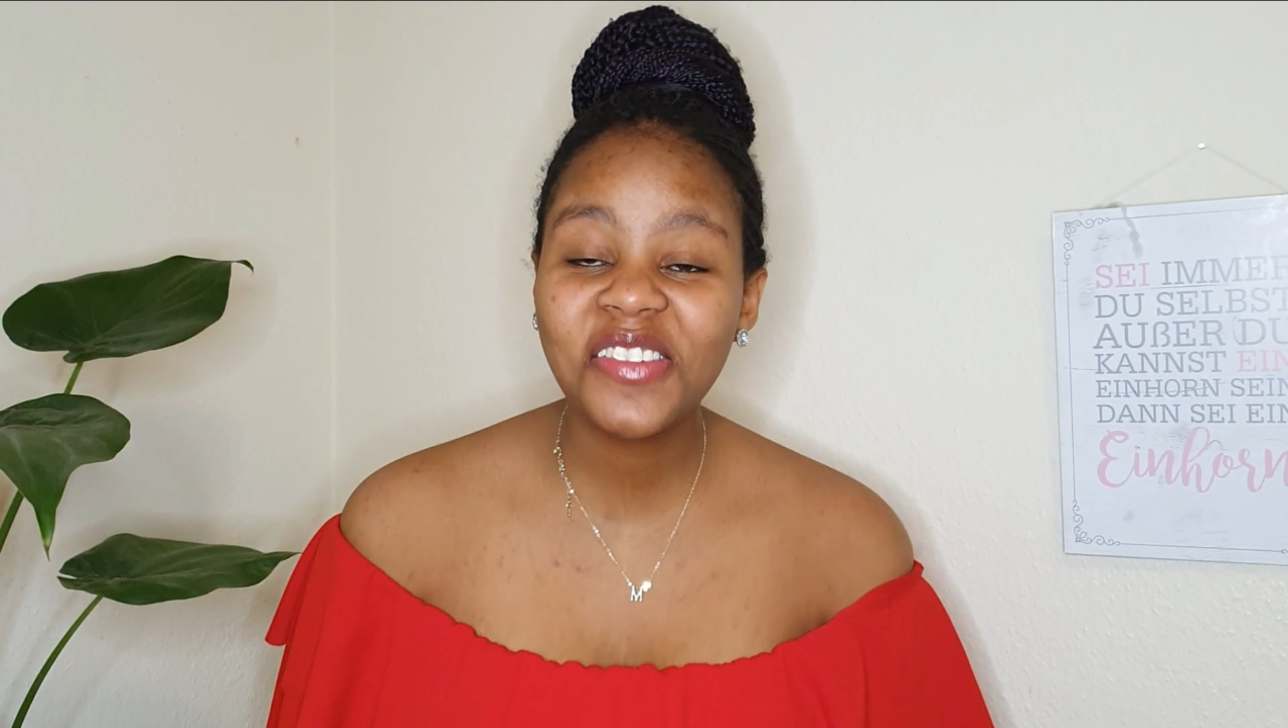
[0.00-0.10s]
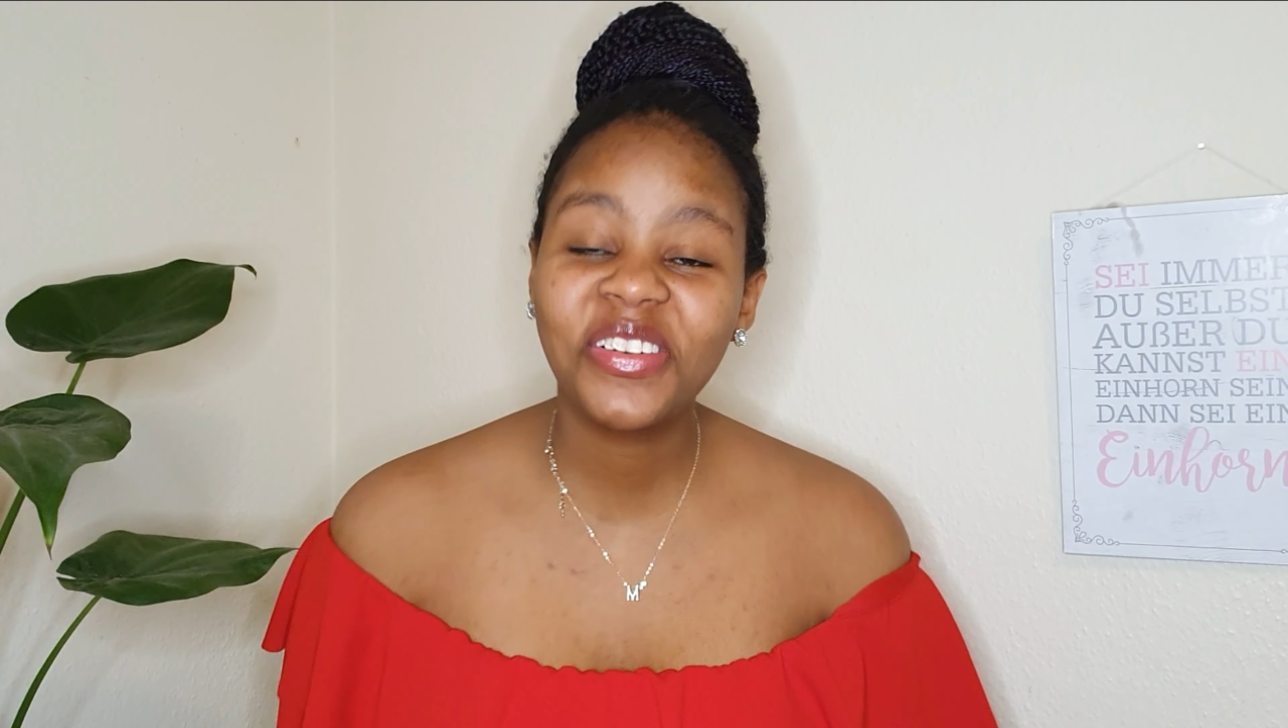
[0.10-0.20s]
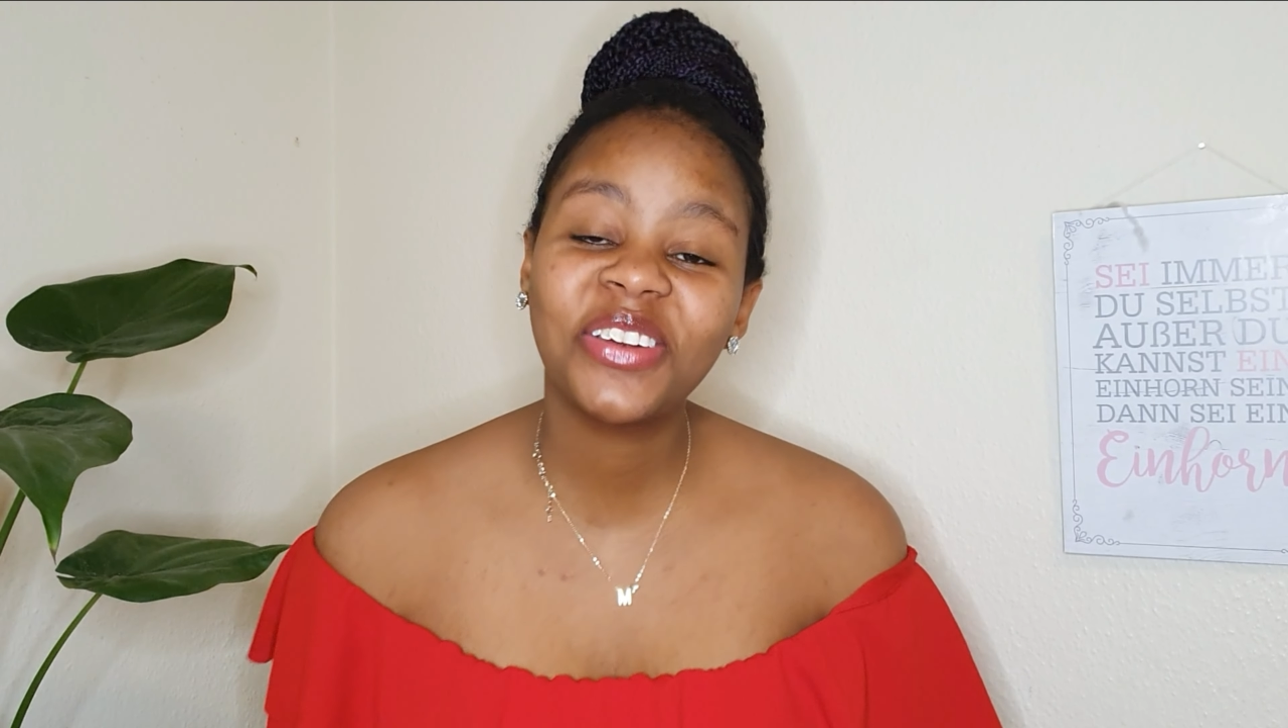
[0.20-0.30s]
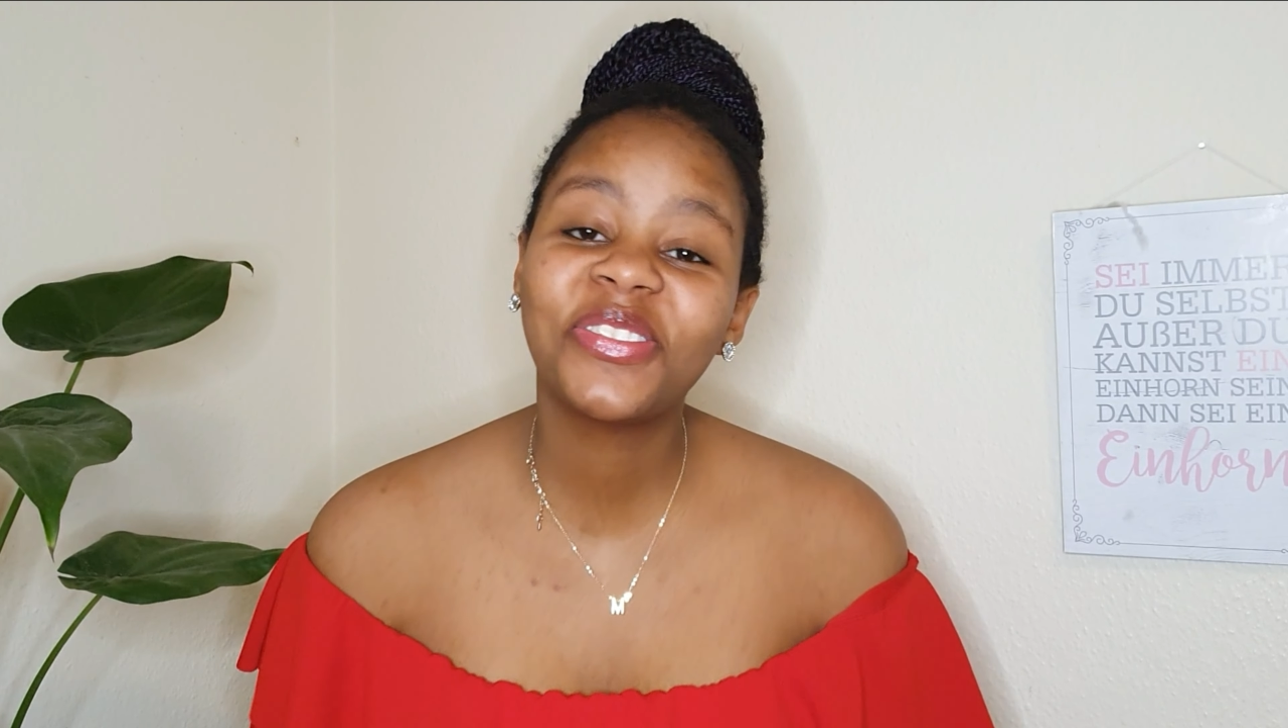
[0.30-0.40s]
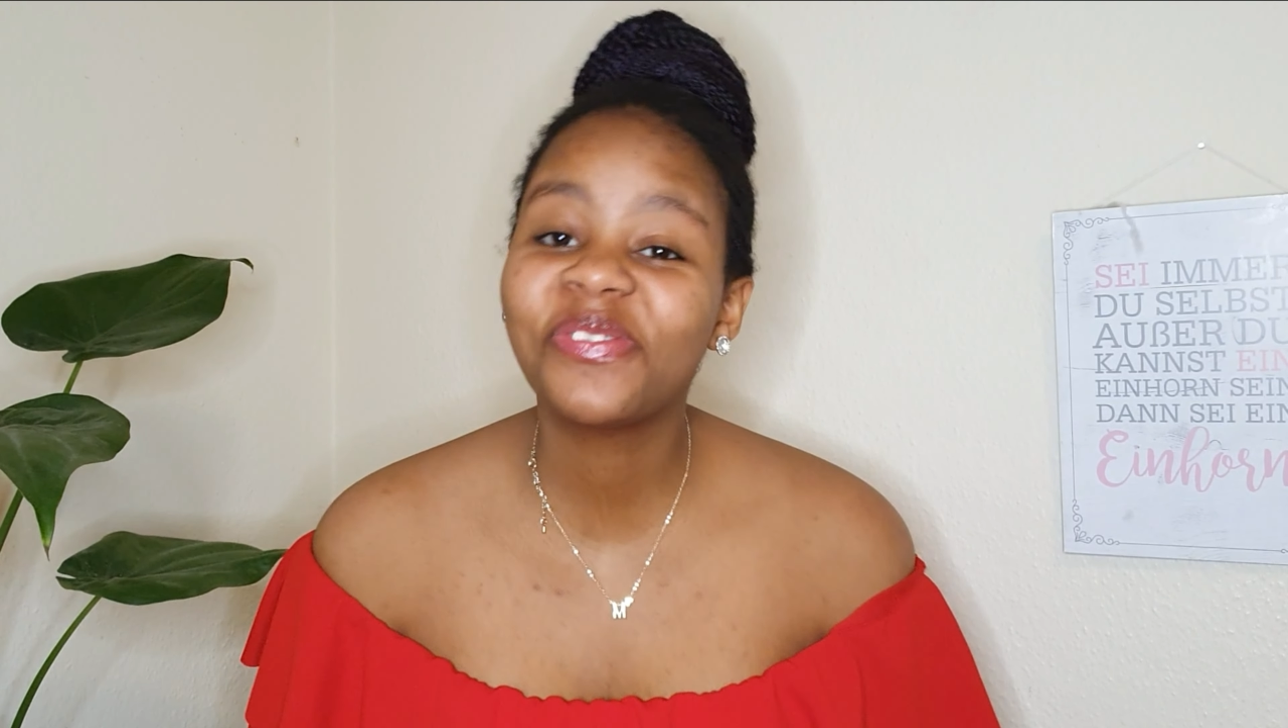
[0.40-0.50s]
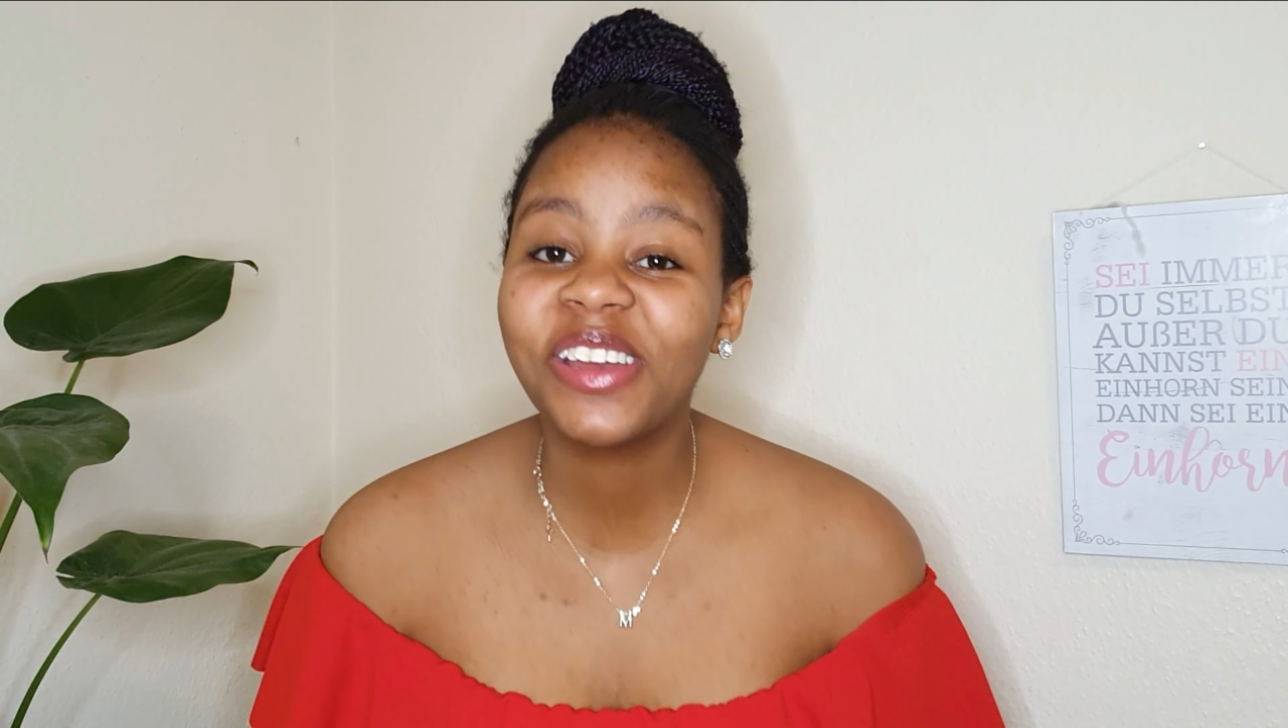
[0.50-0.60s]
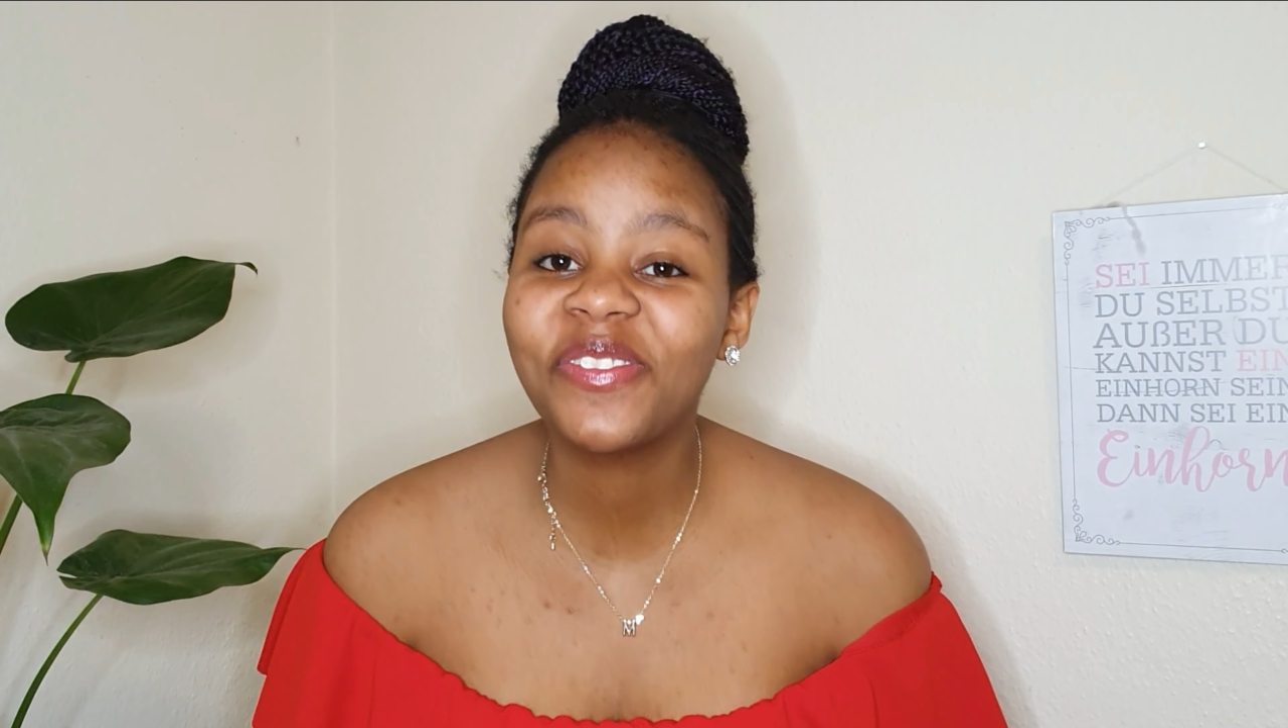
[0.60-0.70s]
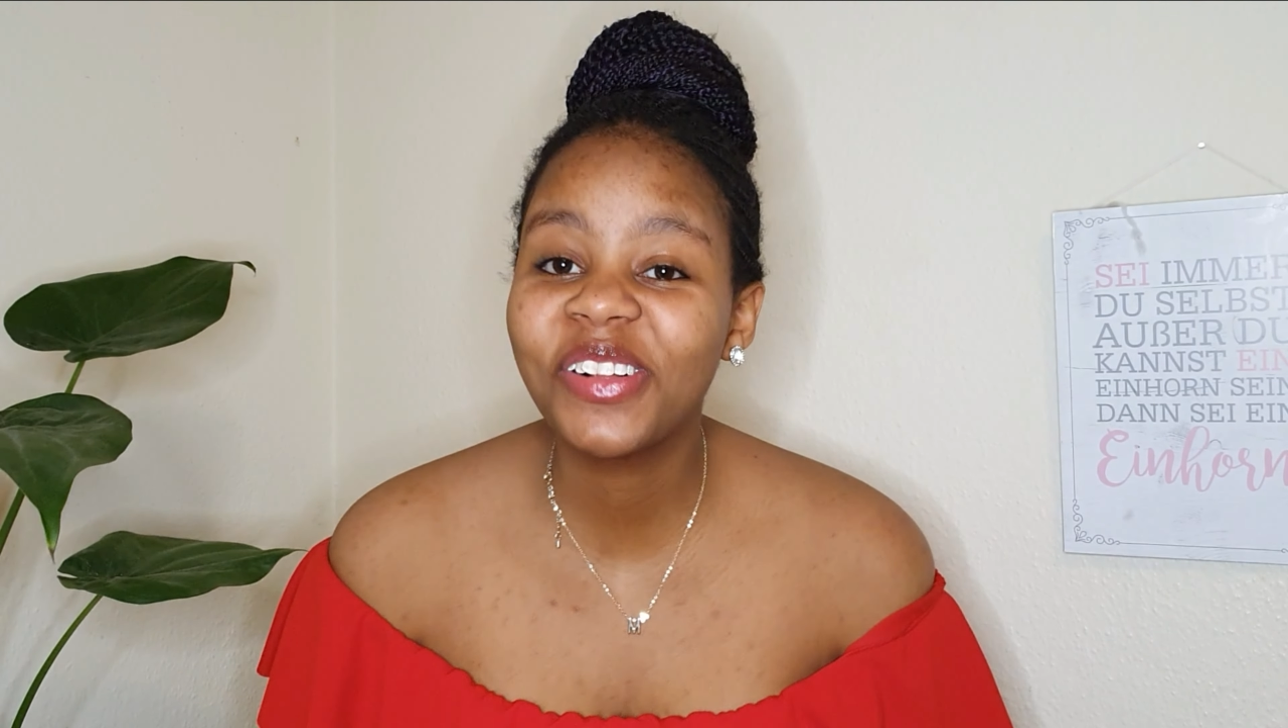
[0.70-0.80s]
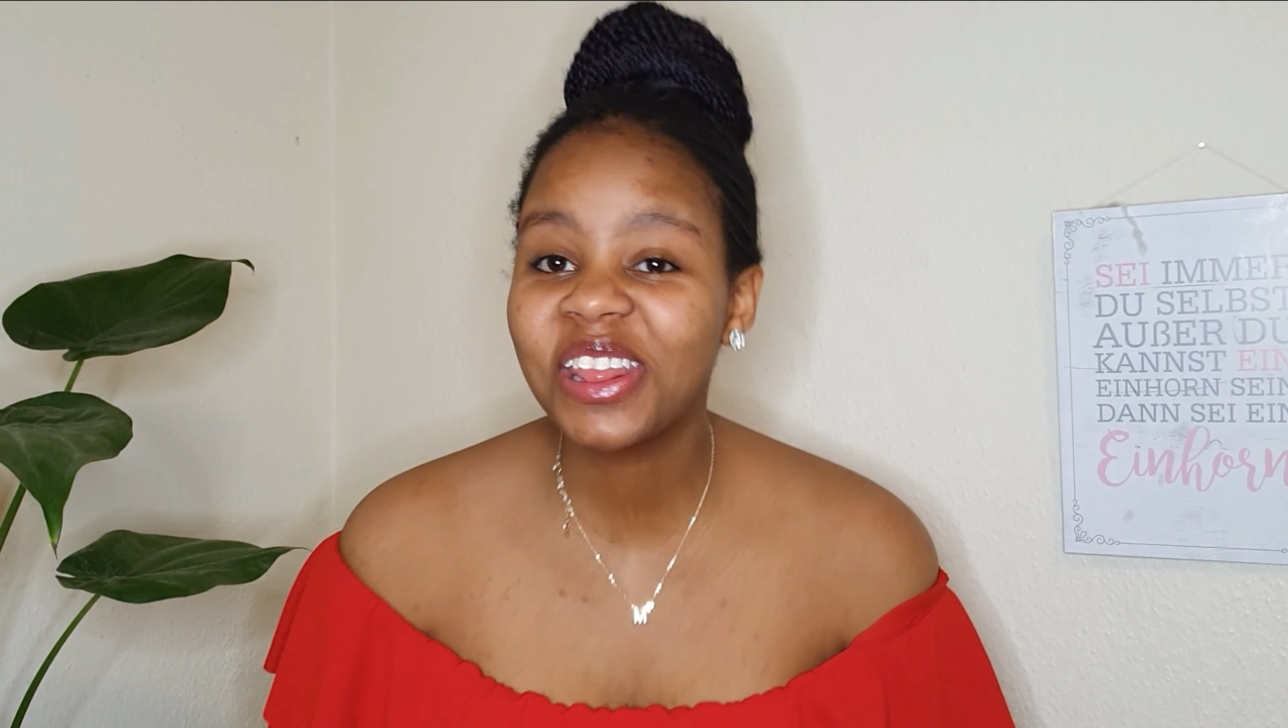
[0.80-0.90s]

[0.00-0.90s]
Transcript: beautiful people.